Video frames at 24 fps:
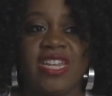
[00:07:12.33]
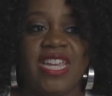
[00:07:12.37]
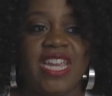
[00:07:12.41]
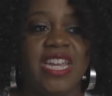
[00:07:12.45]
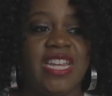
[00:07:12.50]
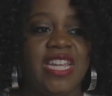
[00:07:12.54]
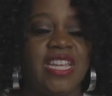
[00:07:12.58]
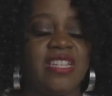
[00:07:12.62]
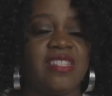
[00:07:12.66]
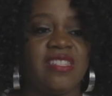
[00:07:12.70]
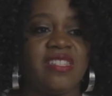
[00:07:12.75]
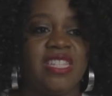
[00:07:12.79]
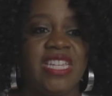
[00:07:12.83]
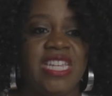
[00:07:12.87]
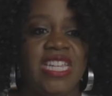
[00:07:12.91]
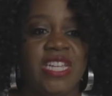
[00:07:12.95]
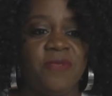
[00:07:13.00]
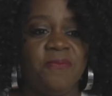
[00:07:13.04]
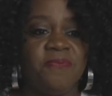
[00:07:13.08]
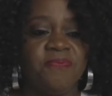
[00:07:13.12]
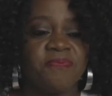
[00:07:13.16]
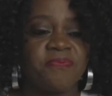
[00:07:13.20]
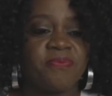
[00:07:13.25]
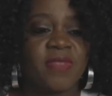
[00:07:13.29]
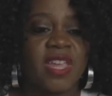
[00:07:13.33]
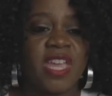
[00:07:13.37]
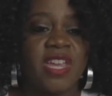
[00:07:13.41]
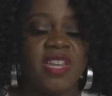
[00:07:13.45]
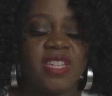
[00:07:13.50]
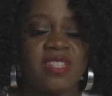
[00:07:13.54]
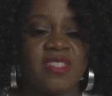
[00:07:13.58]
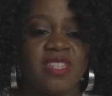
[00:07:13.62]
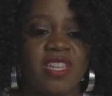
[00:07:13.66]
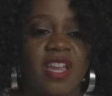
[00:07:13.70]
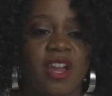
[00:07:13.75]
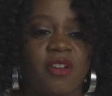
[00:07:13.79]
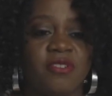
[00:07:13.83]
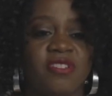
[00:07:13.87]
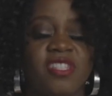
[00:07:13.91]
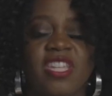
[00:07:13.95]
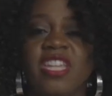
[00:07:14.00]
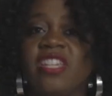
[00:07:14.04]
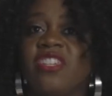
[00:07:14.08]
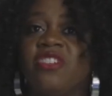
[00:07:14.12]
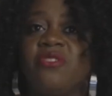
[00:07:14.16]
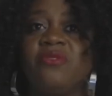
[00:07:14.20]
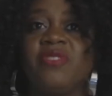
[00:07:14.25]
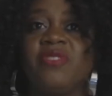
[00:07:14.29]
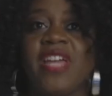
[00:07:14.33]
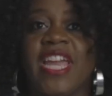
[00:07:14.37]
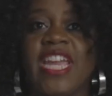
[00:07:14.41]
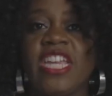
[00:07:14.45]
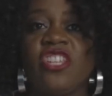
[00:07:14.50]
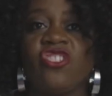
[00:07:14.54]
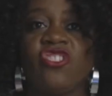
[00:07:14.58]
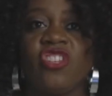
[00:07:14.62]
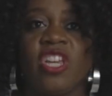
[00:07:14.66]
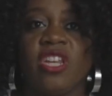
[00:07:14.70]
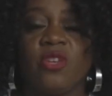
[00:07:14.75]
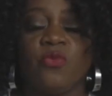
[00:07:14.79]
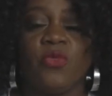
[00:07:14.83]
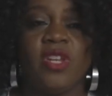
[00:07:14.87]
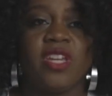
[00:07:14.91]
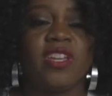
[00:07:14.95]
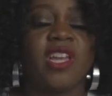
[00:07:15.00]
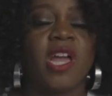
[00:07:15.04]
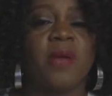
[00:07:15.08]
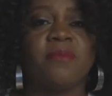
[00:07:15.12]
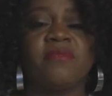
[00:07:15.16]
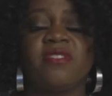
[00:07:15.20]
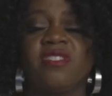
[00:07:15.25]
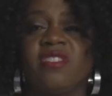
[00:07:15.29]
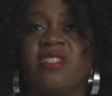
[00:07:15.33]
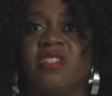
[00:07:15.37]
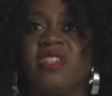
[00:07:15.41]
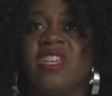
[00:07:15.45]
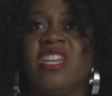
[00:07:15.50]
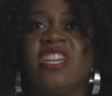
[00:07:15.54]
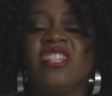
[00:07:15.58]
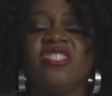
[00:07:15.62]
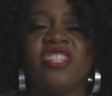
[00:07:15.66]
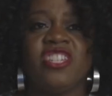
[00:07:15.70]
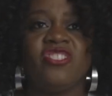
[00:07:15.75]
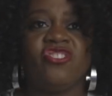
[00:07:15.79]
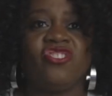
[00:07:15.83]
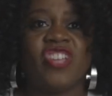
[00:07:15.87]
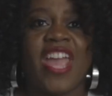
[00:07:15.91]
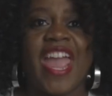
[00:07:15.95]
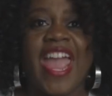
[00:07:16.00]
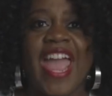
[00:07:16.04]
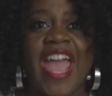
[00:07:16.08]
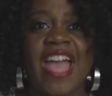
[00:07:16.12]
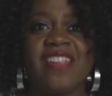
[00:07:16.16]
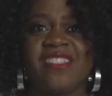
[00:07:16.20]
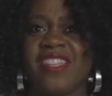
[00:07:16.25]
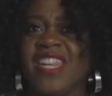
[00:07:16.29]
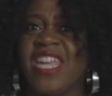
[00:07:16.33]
It is the articulation when it comes to jazz and